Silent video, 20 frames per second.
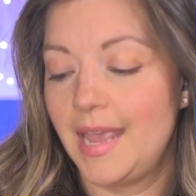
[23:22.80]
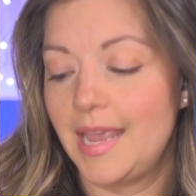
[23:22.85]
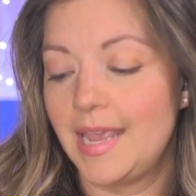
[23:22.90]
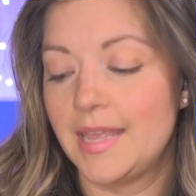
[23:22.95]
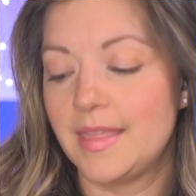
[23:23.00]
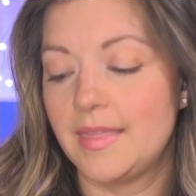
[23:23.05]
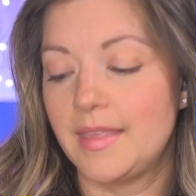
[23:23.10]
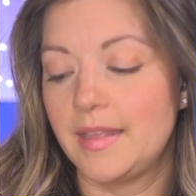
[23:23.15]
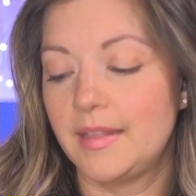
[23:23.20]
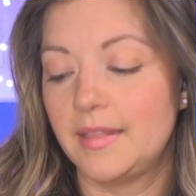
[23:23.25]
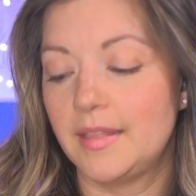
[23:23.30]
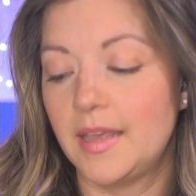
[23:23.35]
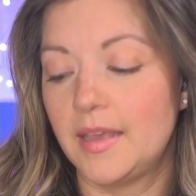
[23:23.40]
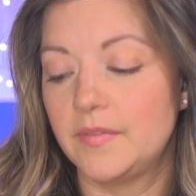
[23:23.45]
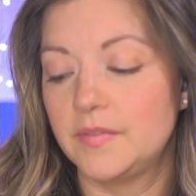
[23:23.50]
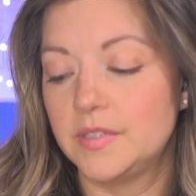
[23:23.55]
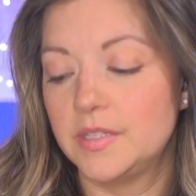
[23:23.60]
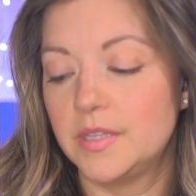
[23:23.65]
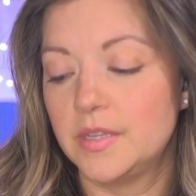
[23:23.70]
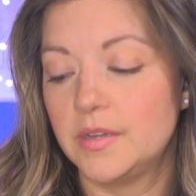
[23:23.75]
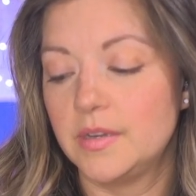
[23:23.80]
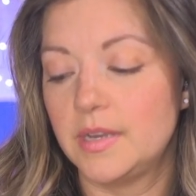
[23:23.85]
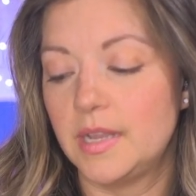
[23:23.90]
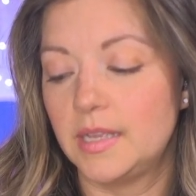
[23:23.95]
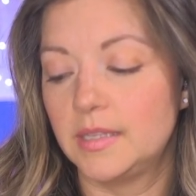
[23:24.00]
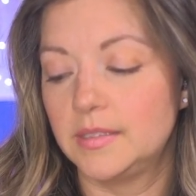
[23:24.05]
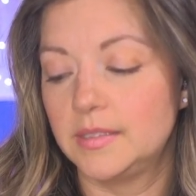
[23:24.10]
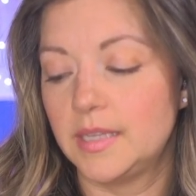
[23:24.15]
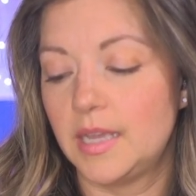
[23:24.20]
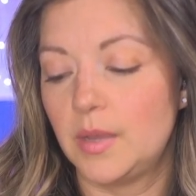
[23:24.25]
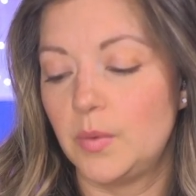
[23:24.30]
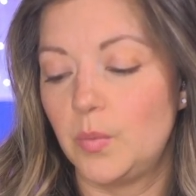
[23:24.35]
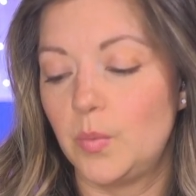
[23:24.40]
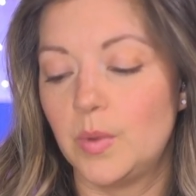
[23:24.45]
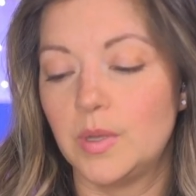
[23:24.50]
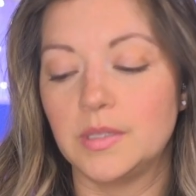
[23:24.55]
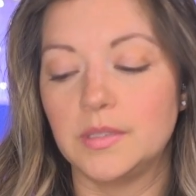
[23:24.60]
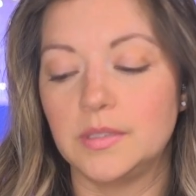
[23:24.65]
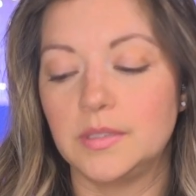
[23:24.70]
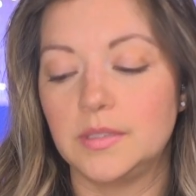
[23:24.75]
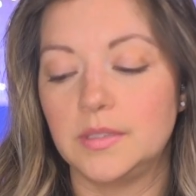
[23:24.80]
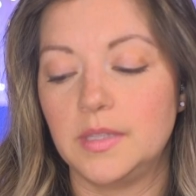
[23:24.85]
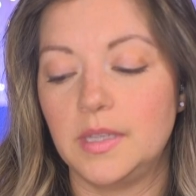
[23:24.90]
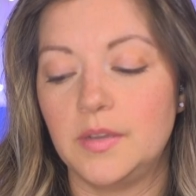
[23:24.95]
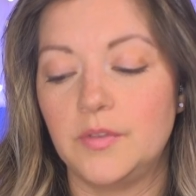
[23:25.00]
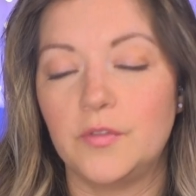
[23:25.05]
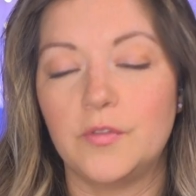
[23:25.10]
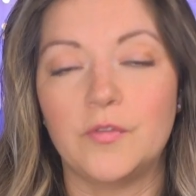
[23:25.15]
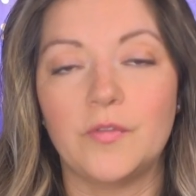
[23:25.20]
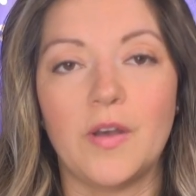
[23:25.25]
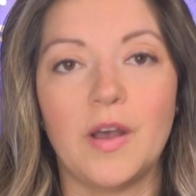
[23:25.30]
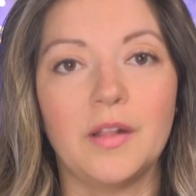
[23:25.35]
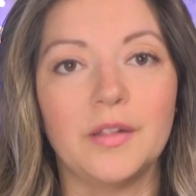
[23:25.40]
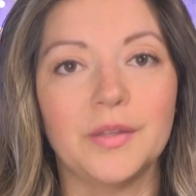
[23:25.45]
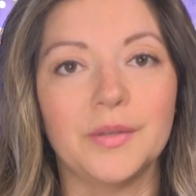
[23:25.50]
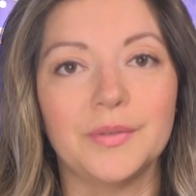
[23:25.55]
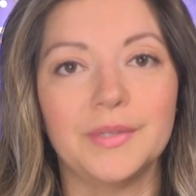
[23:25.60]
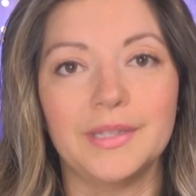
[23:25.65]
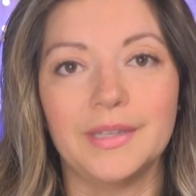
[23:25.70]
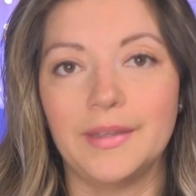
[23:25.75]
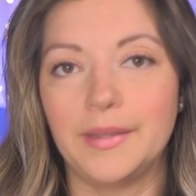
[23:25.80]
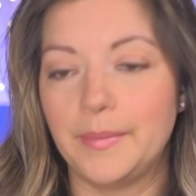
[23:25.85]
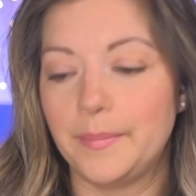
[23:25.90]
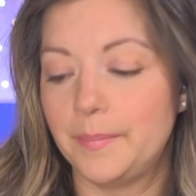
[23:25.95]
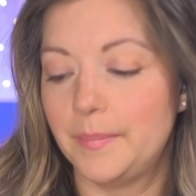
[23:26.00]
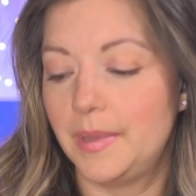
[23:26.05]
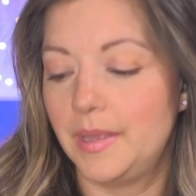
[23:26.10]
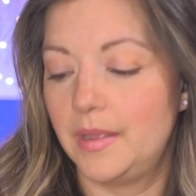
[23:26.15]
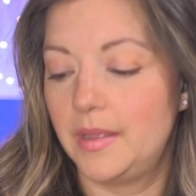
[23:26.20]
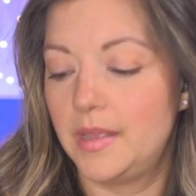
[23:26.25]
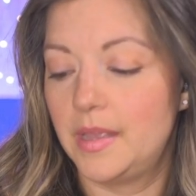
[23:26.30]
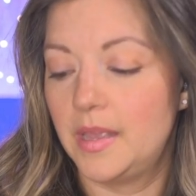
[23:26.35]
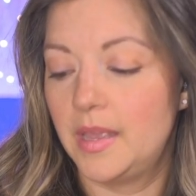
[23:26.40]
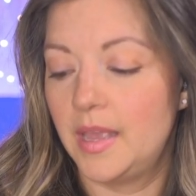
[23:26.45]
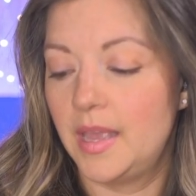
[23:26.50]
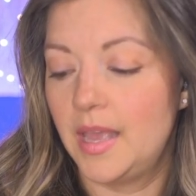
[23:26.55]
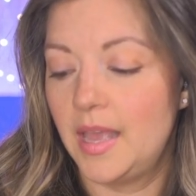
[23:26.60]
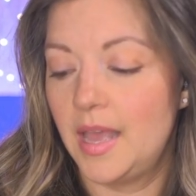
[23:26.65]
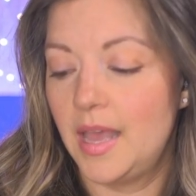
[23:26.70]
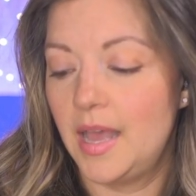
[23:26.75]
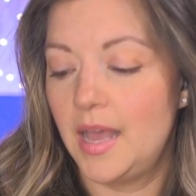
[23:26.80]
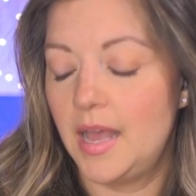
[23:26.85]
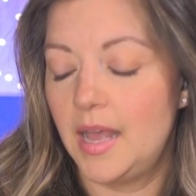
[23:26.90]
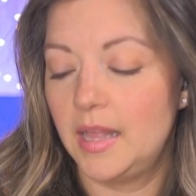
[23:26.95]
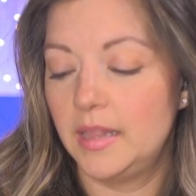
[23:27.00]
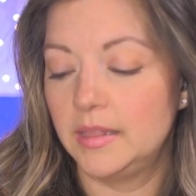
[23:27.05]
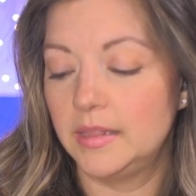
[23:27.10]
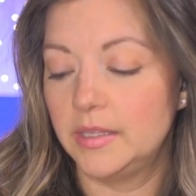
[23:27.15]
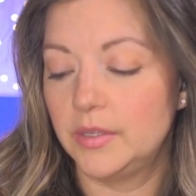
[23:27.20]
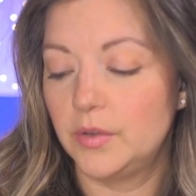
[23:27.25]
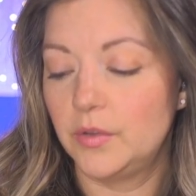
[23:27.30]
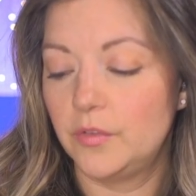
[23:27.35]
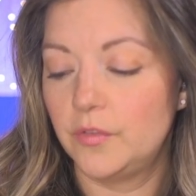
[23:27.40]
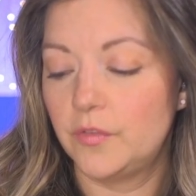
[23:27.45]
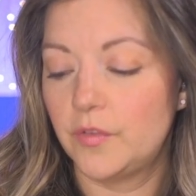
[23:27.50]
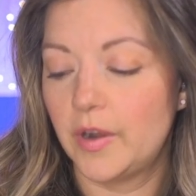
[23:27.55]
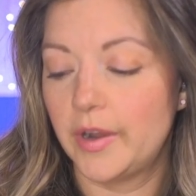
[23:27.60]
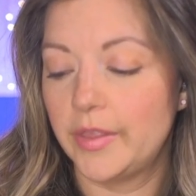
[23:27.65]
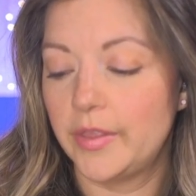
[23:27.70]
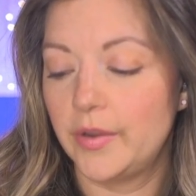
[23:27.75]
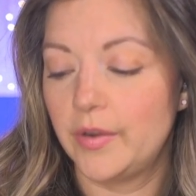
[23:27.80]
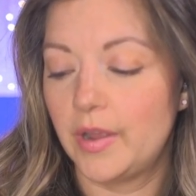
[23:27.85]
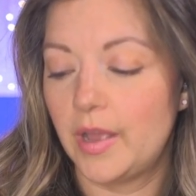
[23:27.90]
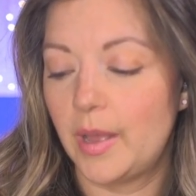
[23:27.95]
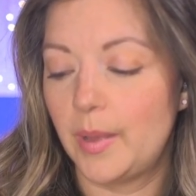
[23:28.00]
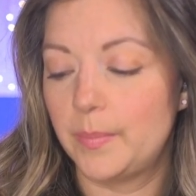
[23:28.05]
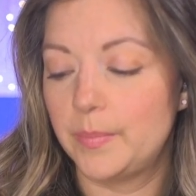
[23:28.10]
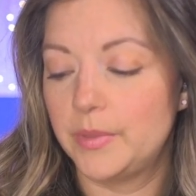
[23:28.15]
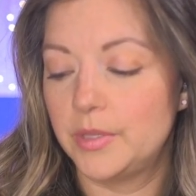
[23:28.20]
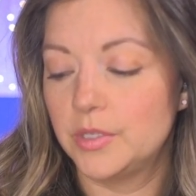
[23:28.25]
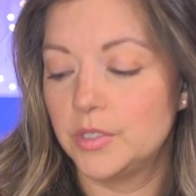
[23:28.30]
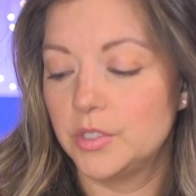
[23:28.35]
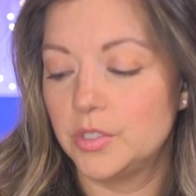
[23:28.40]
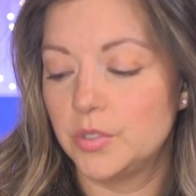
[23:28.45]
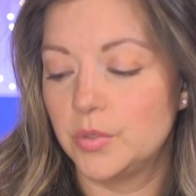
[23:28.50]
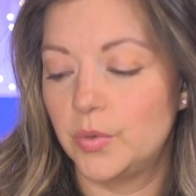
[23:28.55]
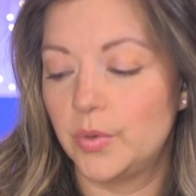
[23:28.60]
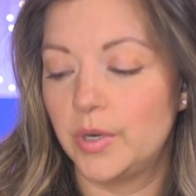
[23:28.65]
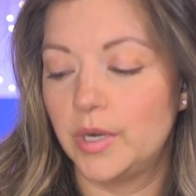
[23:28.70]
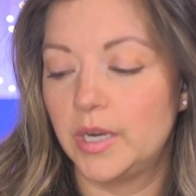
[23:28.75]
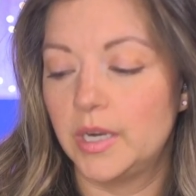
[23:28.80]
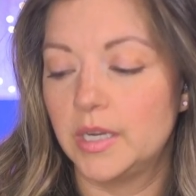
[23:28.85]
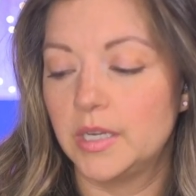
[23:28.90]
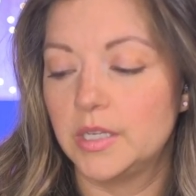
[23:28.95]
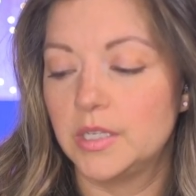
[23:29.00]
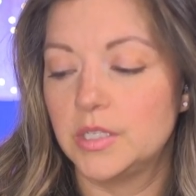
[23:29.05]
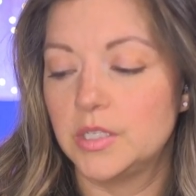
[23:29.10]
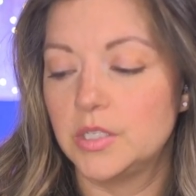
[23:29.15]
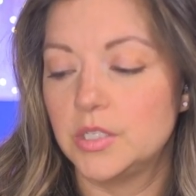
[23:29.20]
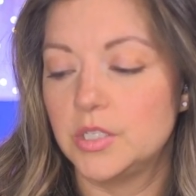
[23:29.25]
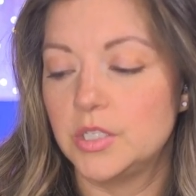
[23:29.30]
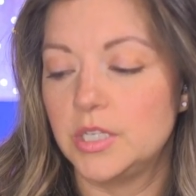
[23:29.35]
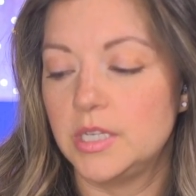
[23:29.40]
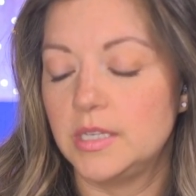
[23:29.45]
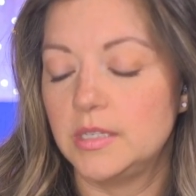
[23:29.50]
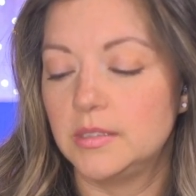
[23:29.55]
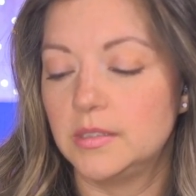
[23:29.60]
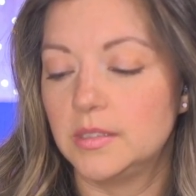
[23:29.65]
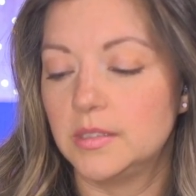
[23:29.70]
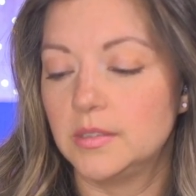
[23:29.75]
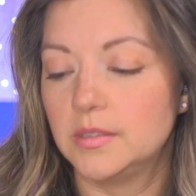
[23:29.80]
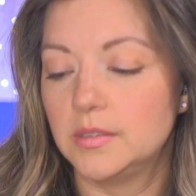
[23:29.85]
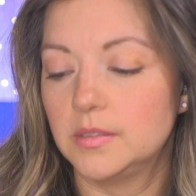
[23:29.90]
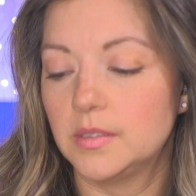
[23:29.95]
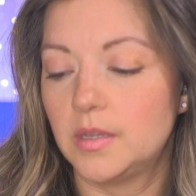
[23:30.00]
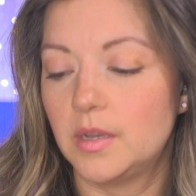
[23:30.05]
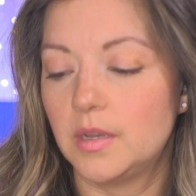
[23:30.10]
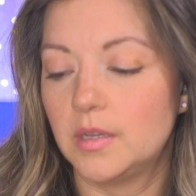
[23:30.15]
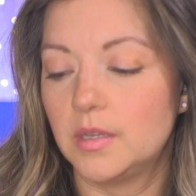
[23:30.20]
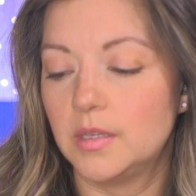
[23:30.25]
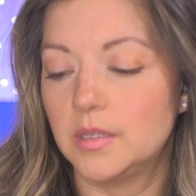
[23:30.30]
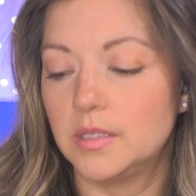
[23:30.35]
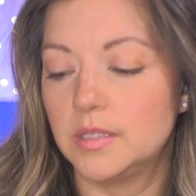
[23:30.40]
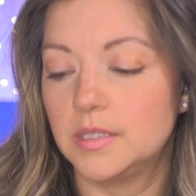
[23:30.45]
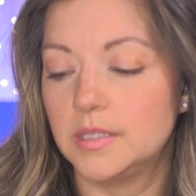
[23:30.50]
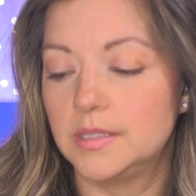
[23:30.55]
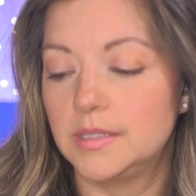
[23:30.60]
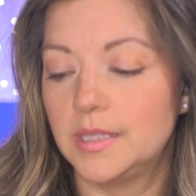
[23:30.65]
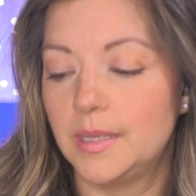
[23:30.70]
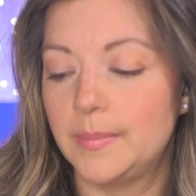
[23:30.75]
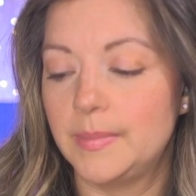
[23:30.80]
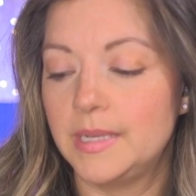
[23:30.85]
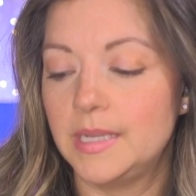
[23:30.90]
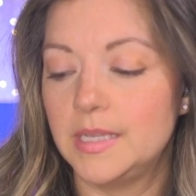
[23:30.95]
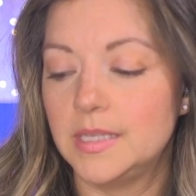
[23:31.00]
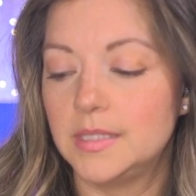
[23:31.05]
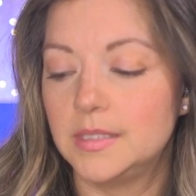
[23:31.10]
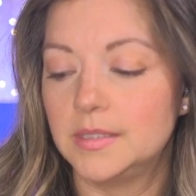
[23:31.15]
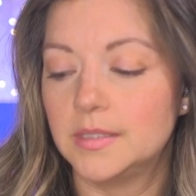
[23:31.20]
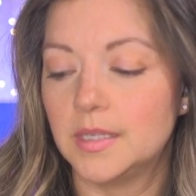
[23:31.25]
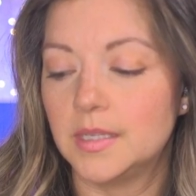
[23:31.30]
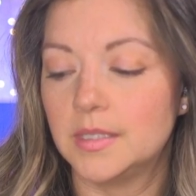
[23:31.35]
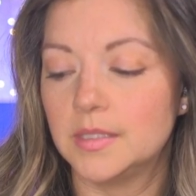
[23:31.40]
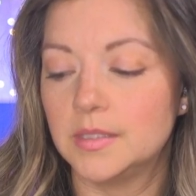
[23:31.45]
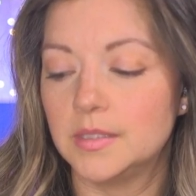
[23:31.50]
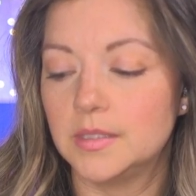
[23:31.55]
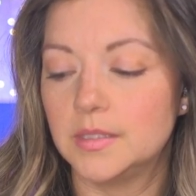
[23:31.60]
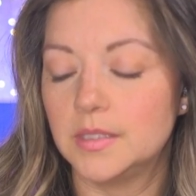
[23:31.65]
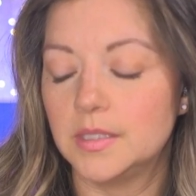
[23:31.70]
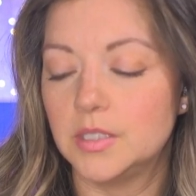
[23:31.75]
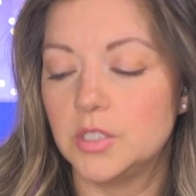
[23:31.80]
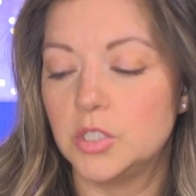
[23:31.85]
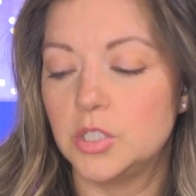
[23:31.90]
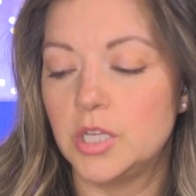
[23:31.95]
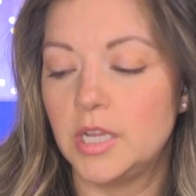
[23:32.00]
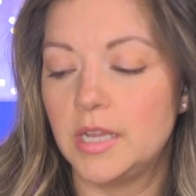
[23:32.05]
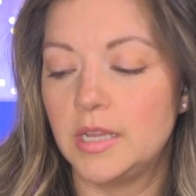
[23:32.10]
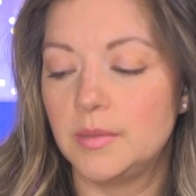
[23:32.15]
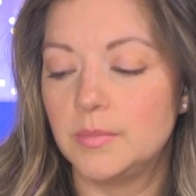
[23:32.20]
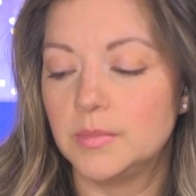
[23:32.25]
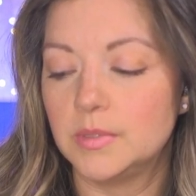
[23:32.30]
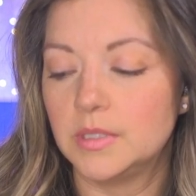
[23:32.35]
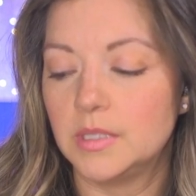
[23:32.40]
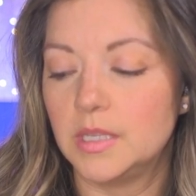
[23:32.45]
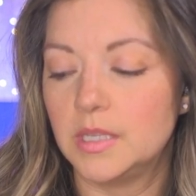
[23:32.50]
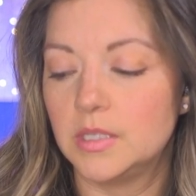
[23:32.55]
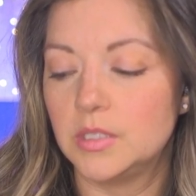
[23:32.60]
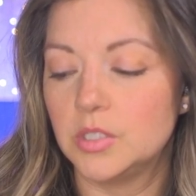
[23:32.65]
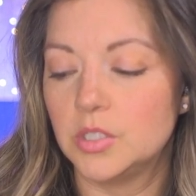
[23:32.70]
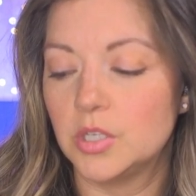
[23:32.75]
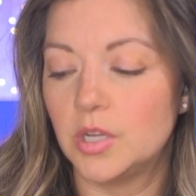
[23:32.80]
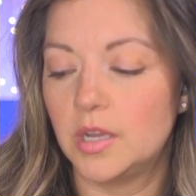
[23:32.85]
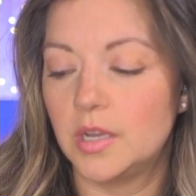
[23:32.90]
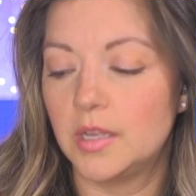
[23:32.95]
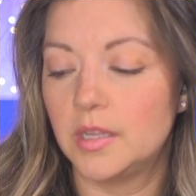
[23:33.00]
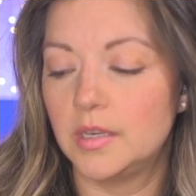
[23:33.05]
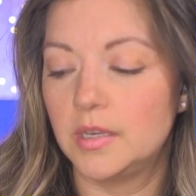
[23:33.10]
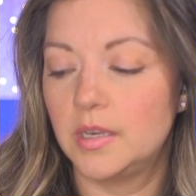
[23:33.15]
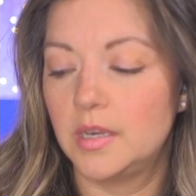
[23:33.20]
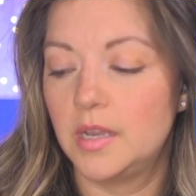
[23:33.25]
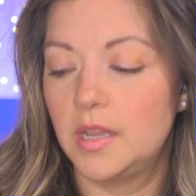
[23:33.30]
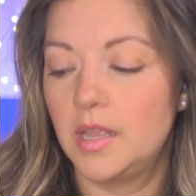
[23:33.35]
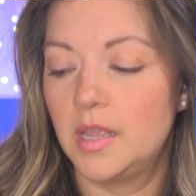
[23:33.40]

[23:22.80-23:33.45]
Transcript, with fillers: and they left their nets at once and followed him. A little farther up the shore, Jesus saw Zebedee's sons, James and John,